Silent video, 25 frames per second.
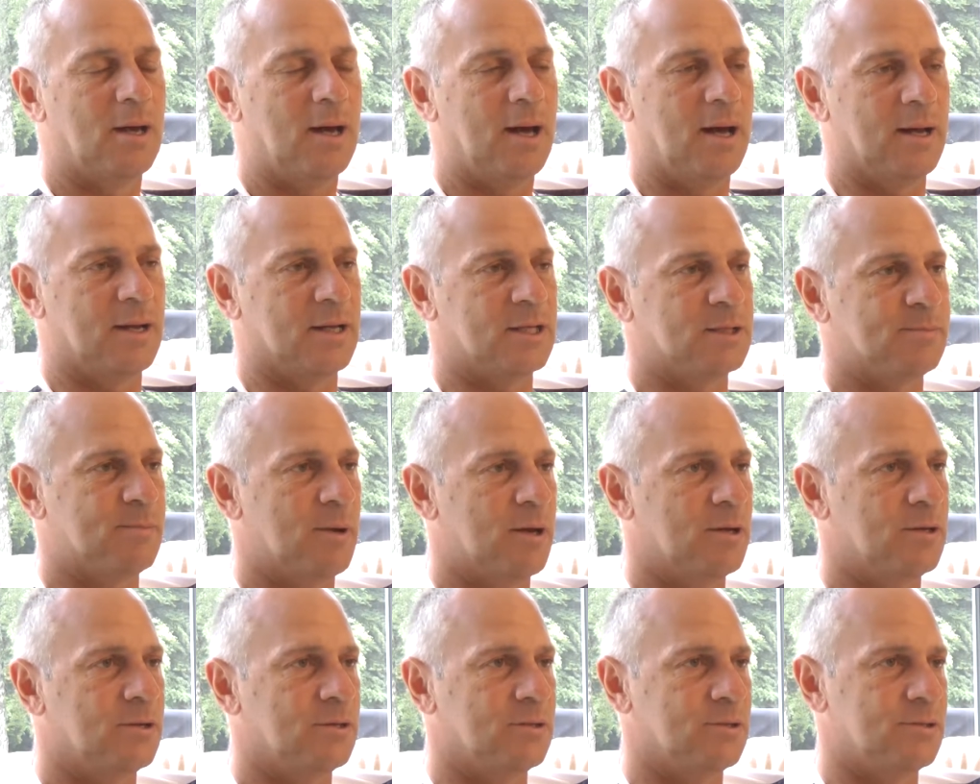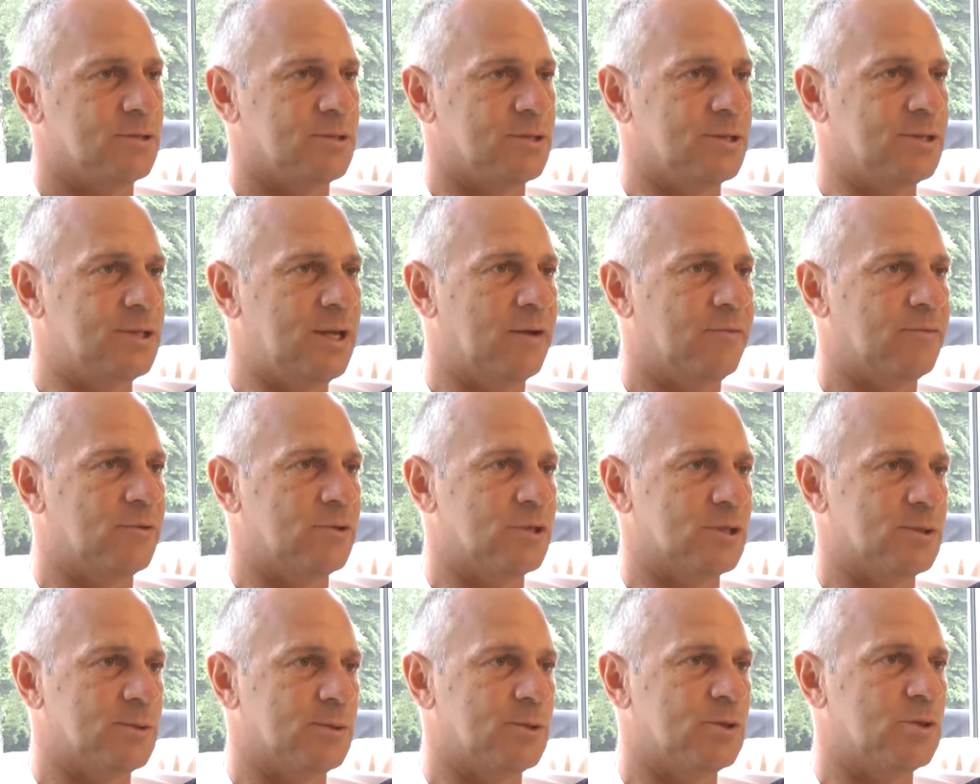And I suppose the
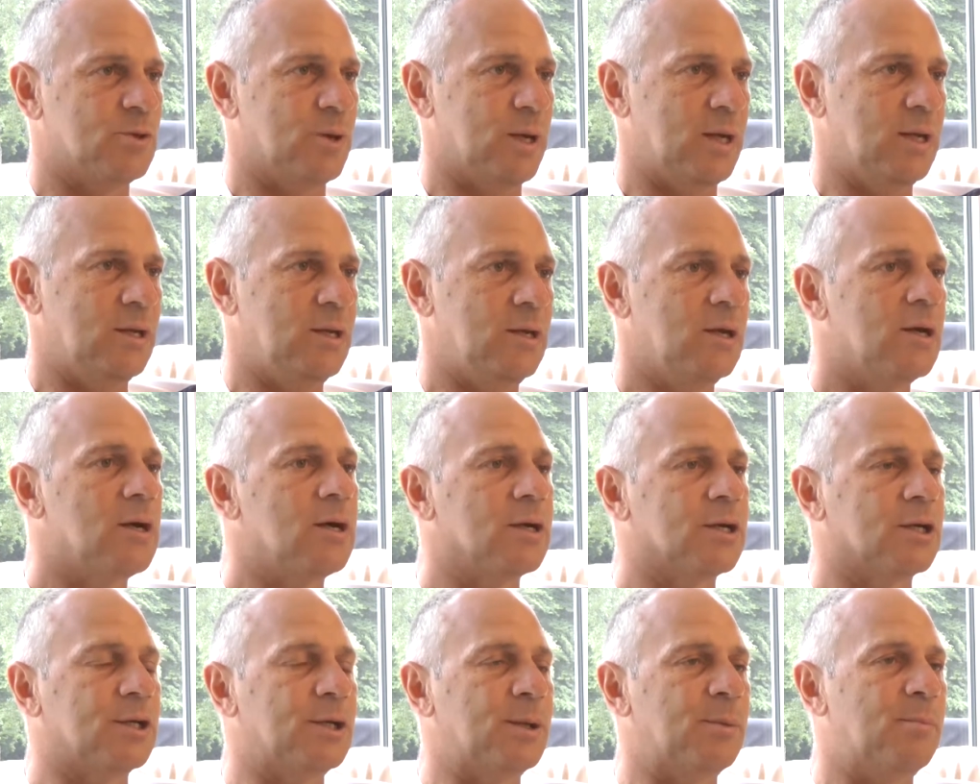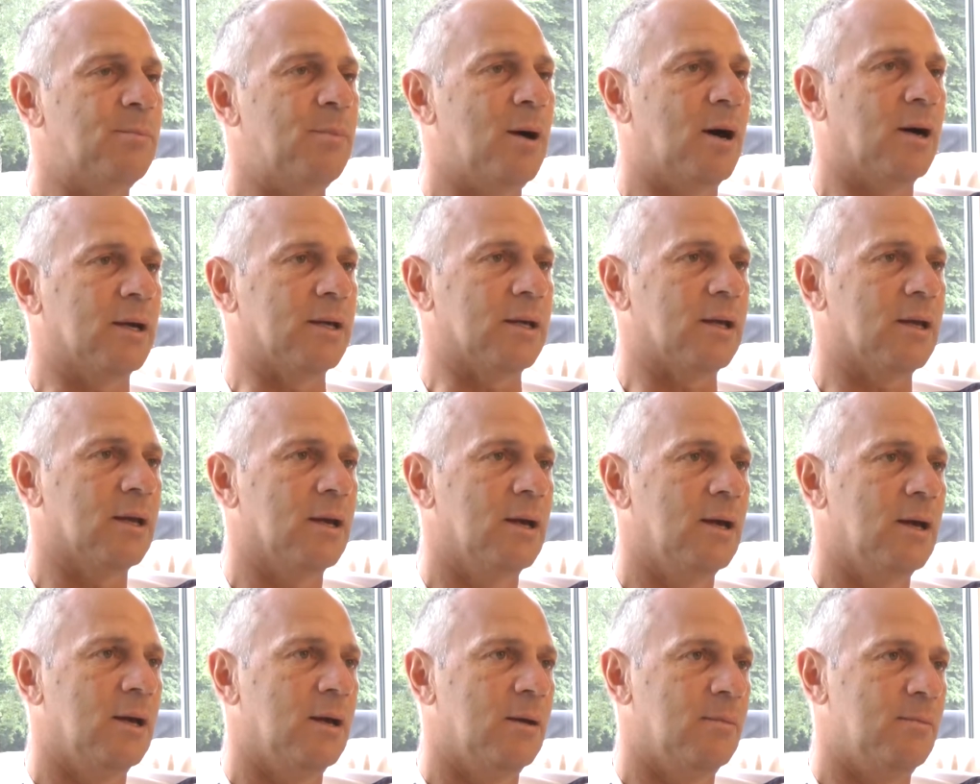difference between Jürgen and
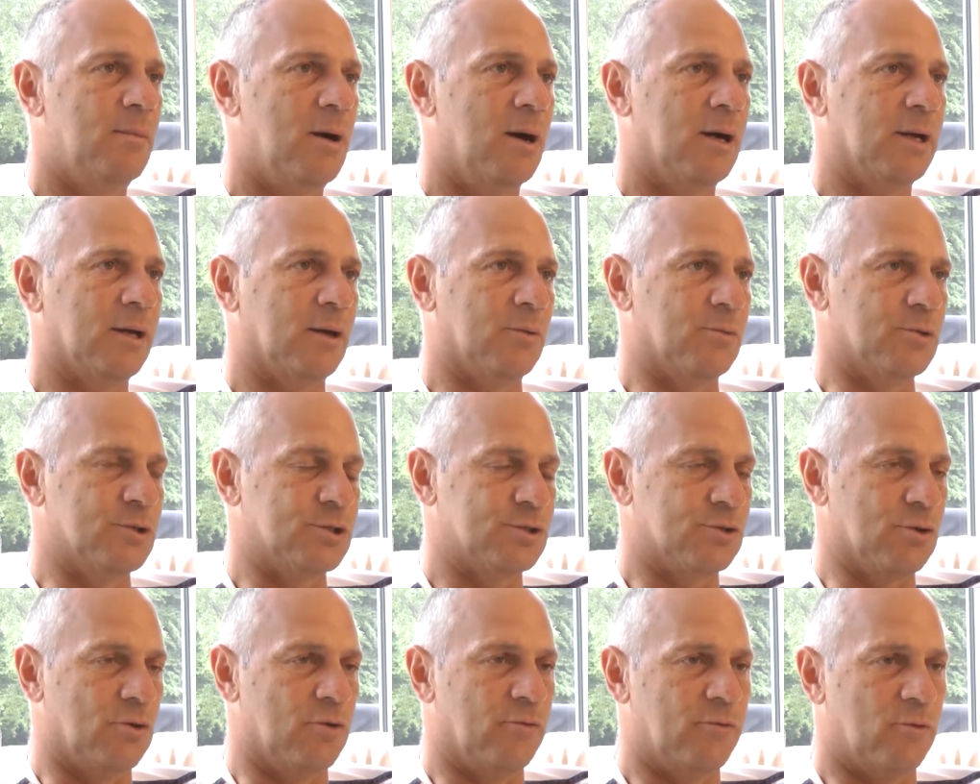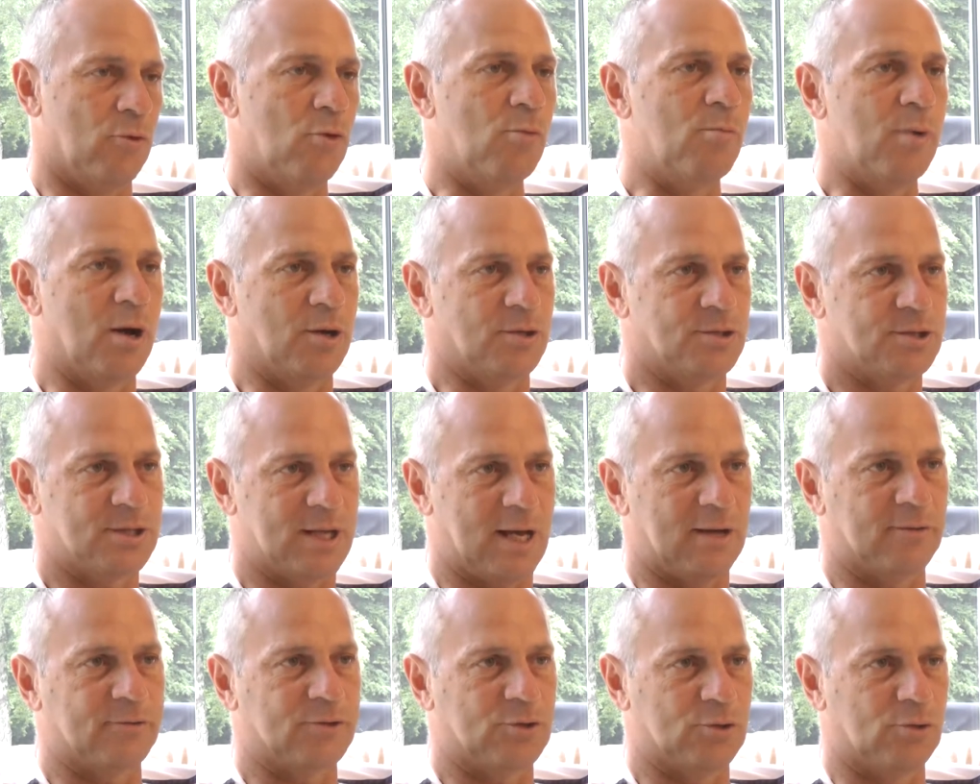Mike was sort of almost
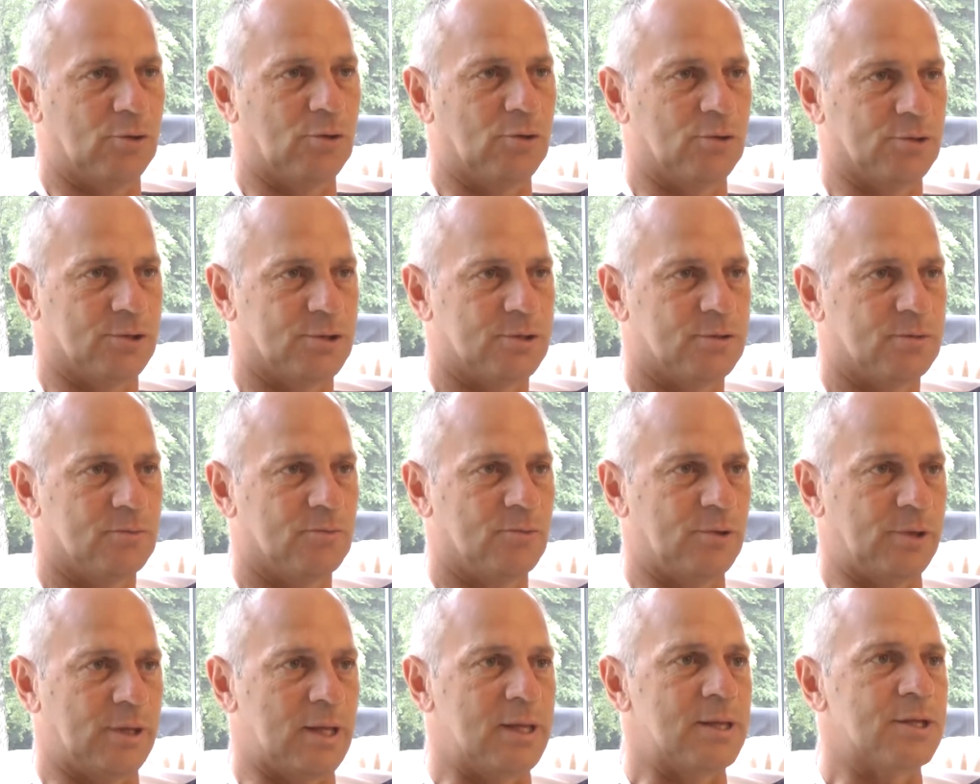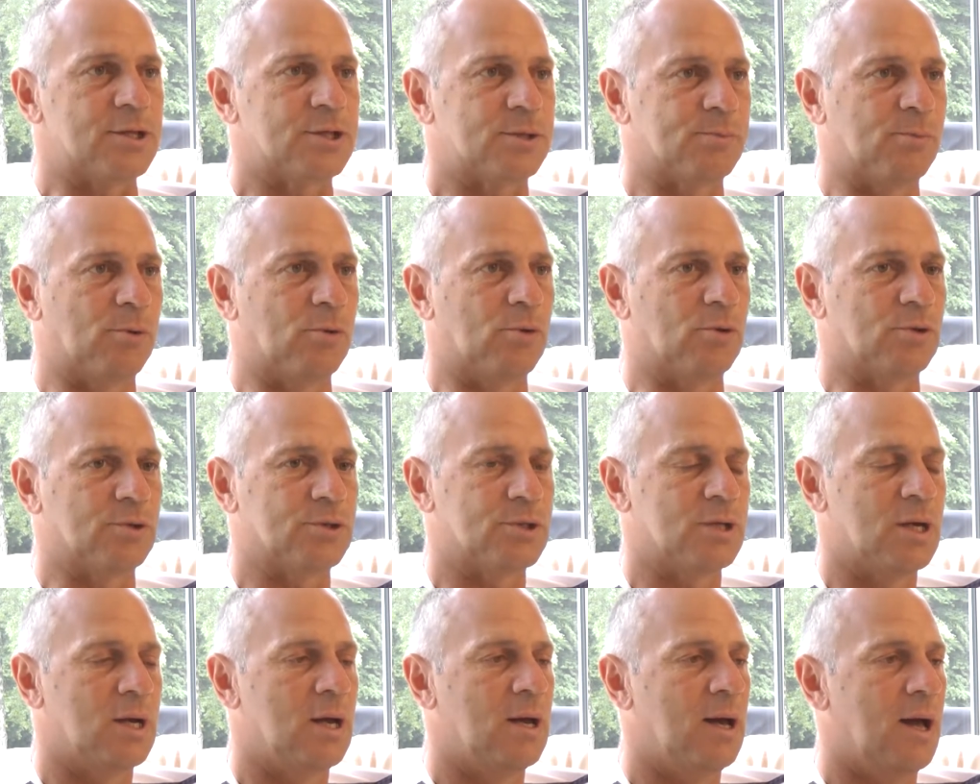self-taught within the sport.
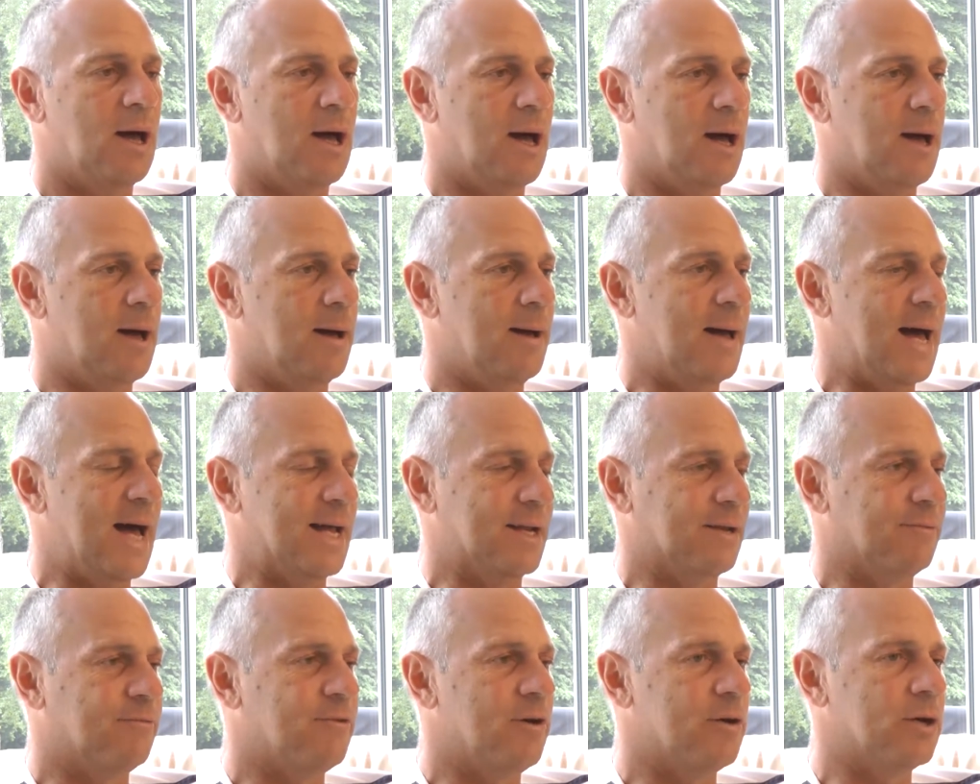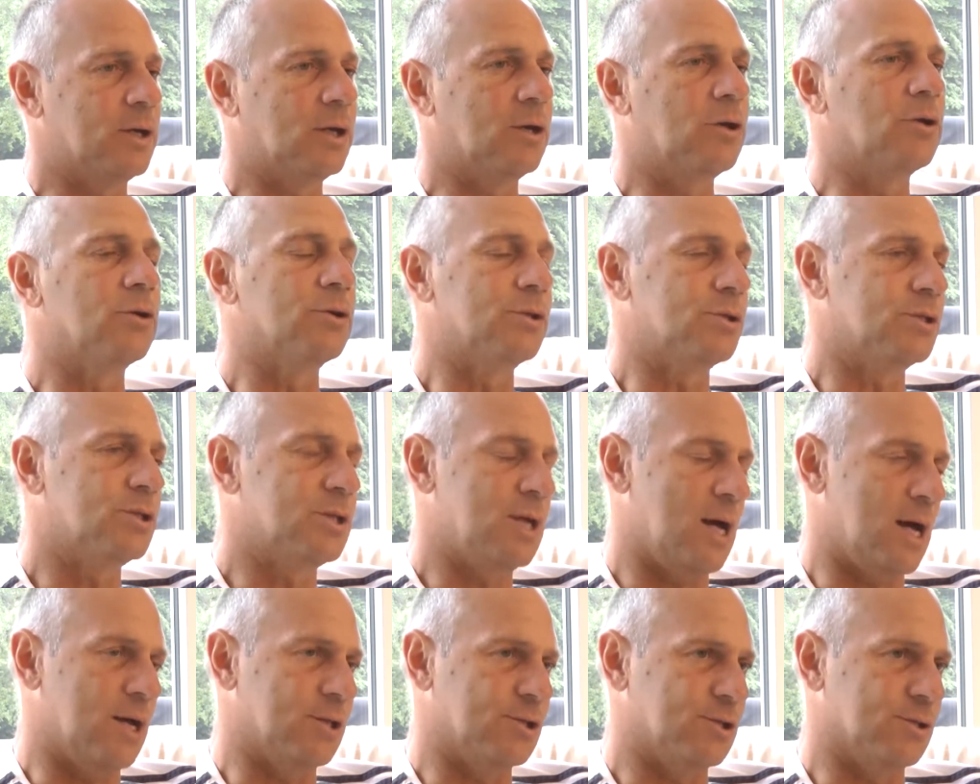Had a very good
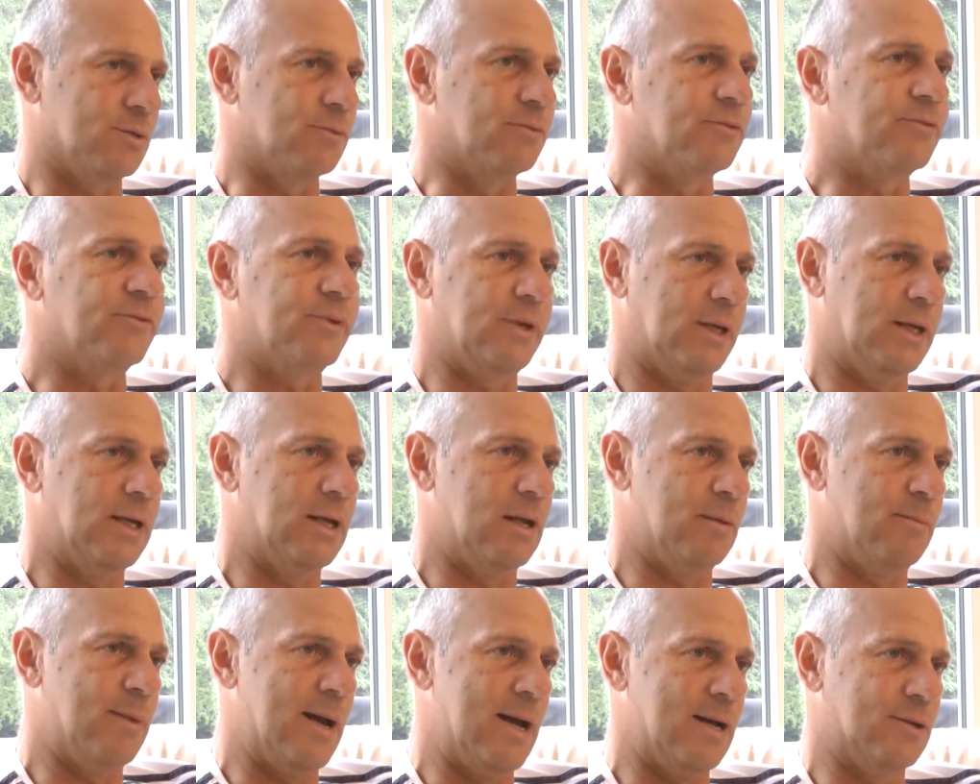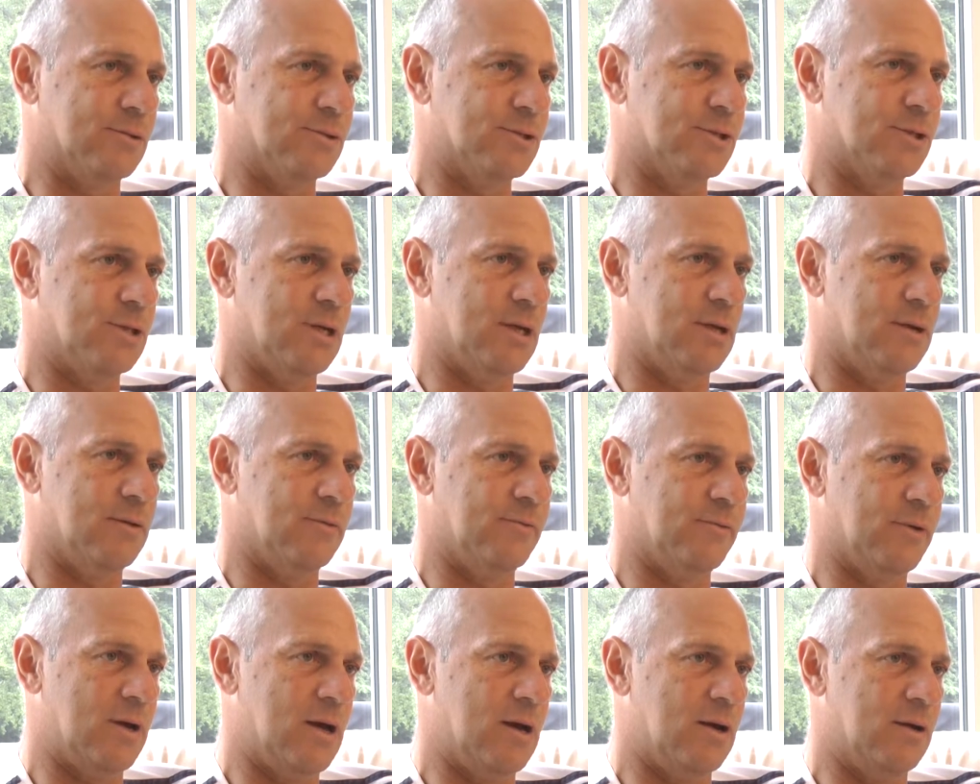touch and feel about
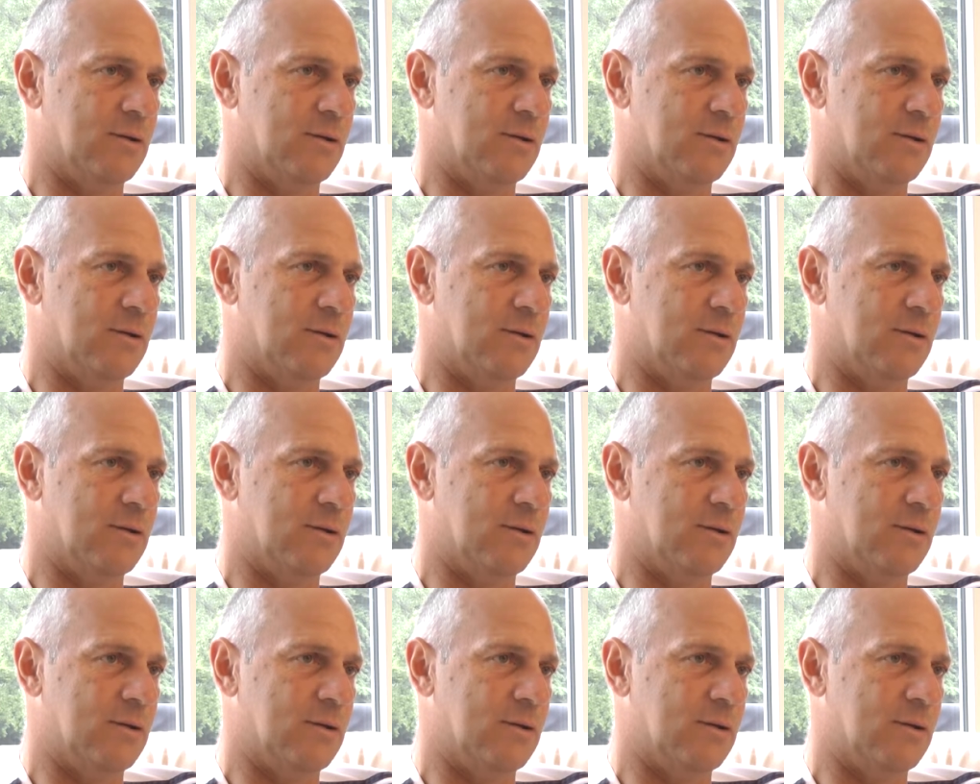of